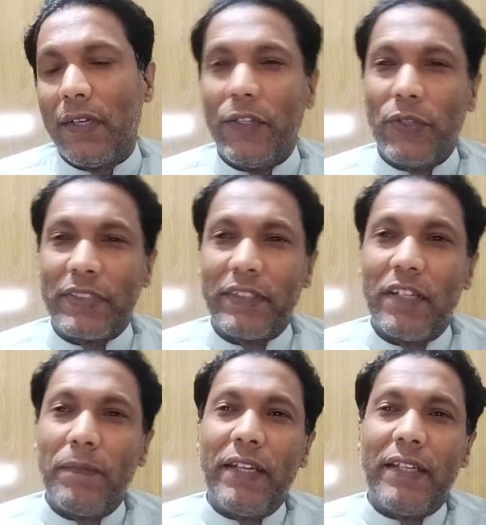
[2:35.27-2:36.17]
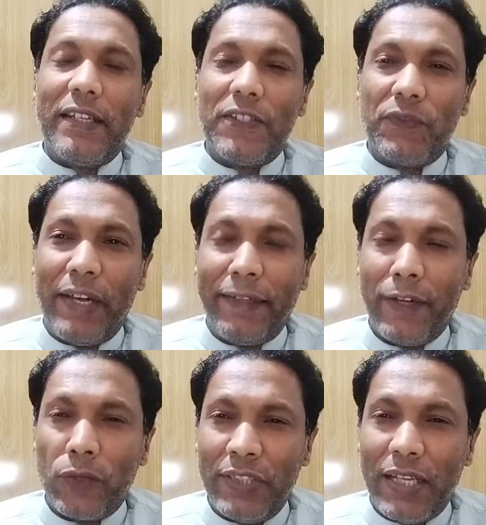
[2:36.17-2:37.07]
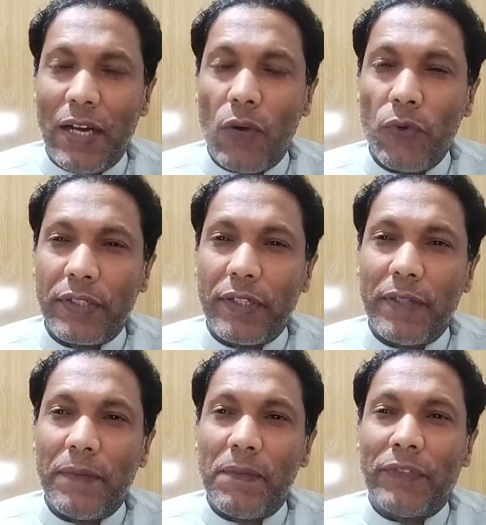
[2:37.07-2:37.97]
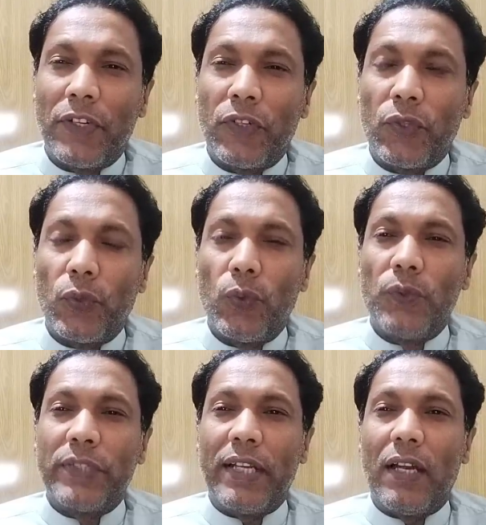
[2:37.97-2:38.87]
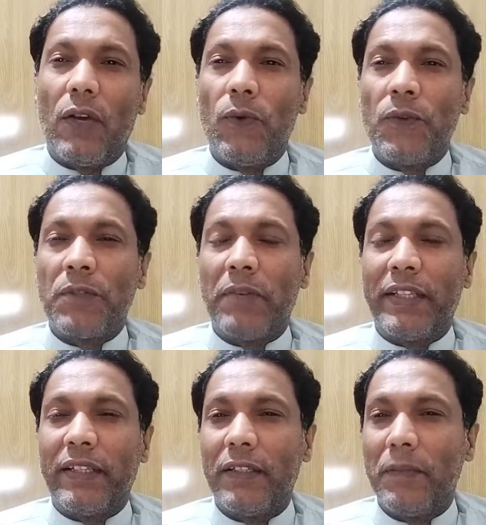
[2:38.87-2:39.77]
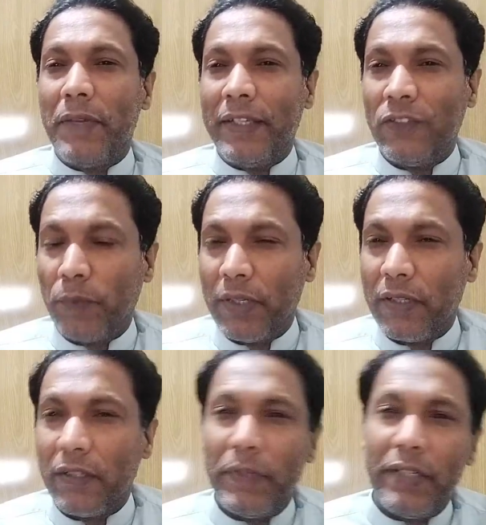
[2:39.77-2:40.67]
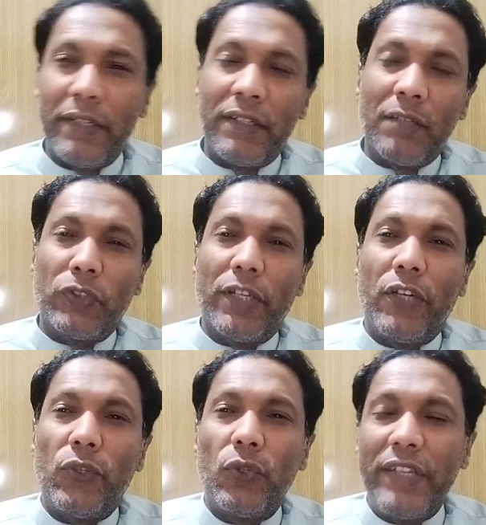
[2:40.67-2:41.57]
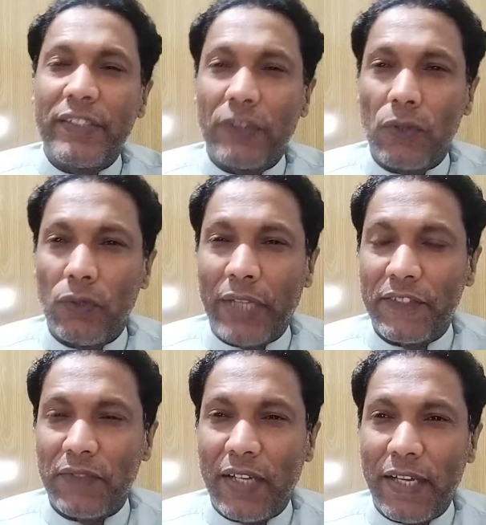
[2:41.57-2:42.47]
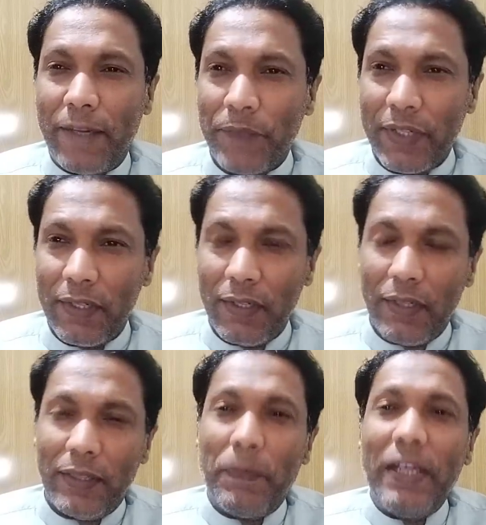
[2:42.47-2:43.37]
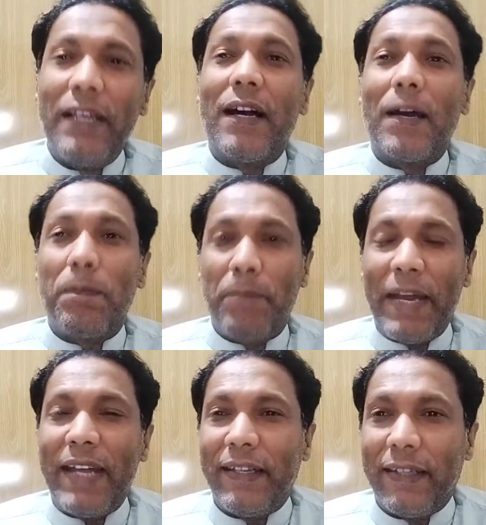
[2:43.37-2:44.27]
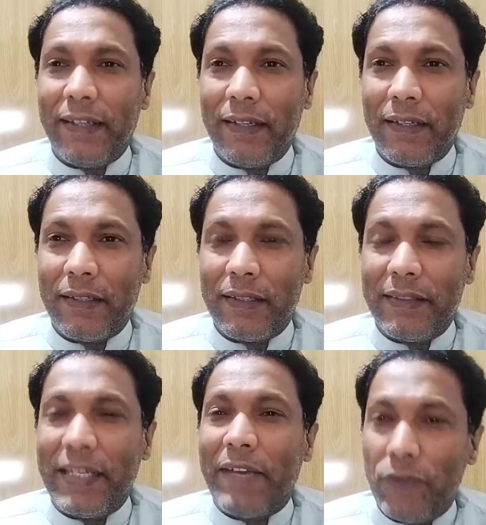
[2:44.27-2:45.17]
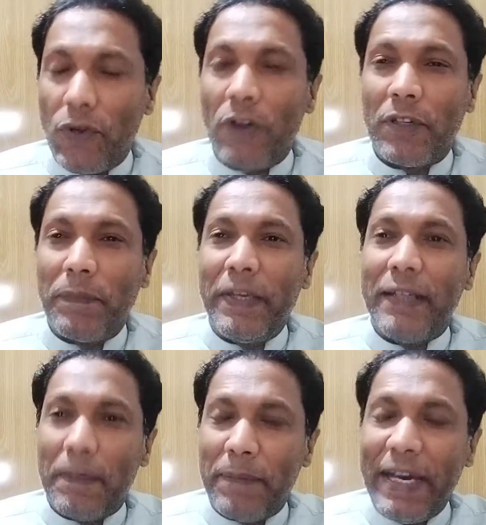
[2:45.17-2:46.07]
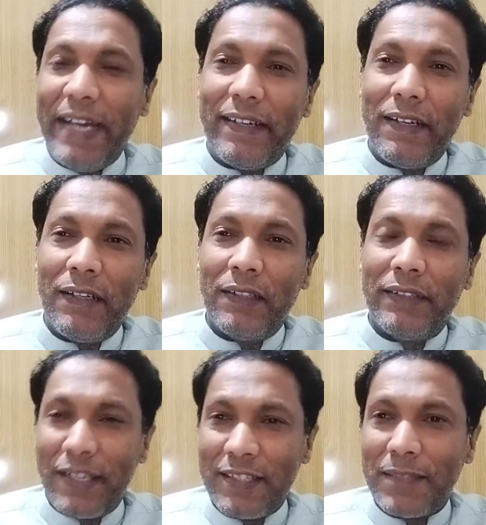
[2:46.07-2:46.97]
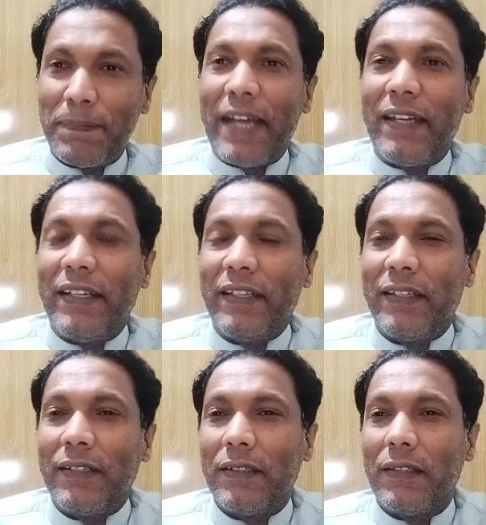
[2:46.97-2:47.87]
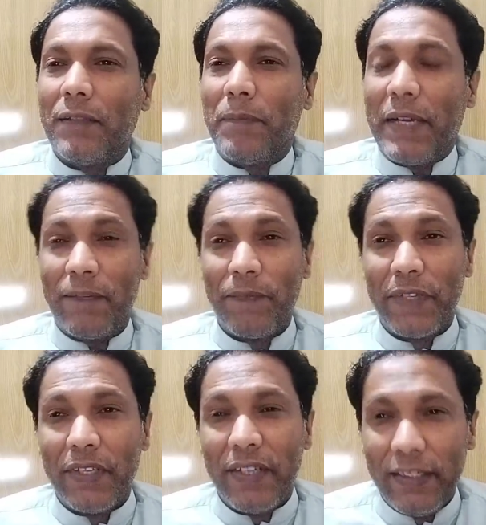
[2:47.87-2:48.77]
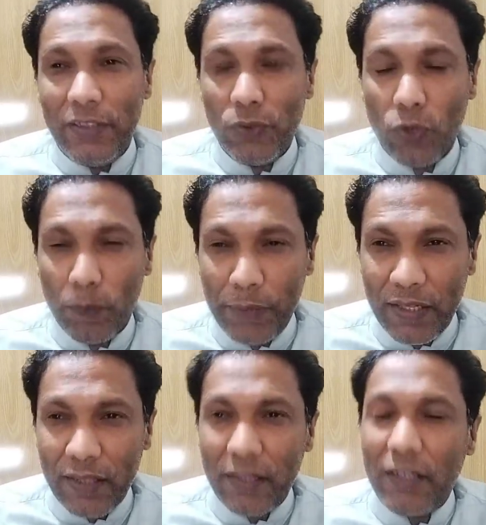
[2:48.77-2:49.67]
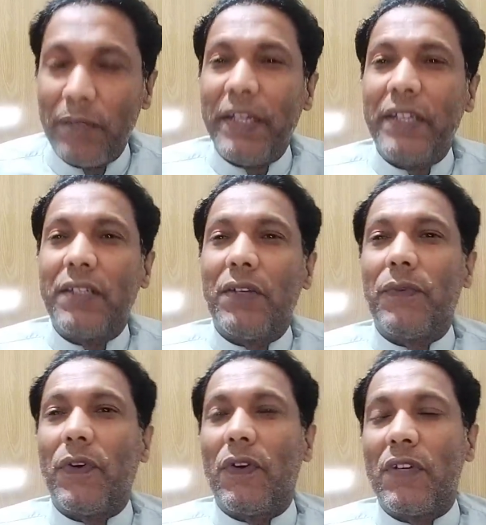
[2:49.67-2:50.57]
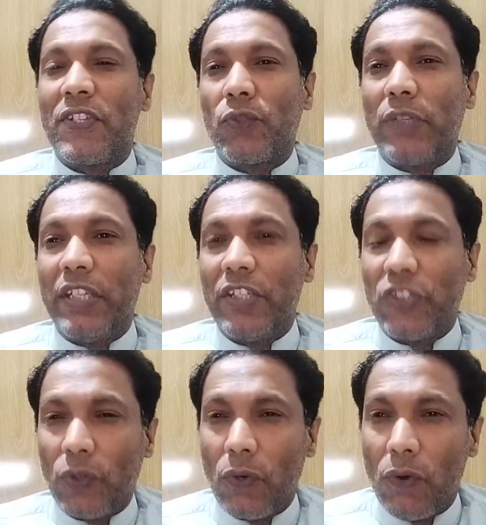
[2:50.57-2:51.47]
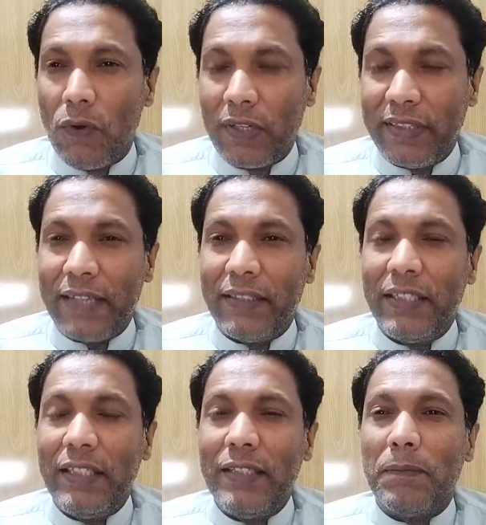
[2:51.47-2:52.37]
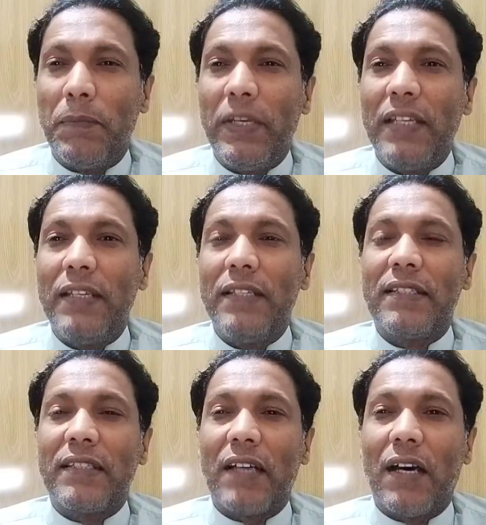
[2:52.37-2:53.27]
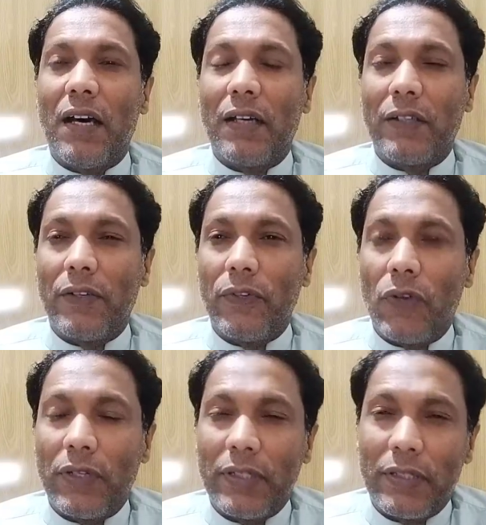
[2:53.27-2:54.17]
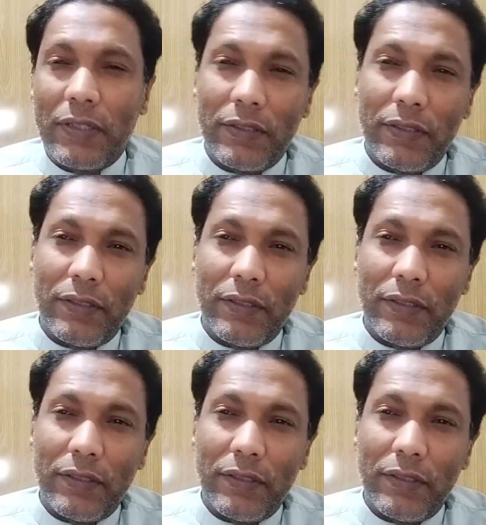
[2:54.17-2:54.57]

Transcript: US government is waiting to see the outcome of the truce announced by the government, Ethiopian government, more than 2 weeks ago. That is why the bill are pending. They have not been abandoned. They're just pending. But Ethiopian government wants to ensure that these bills are not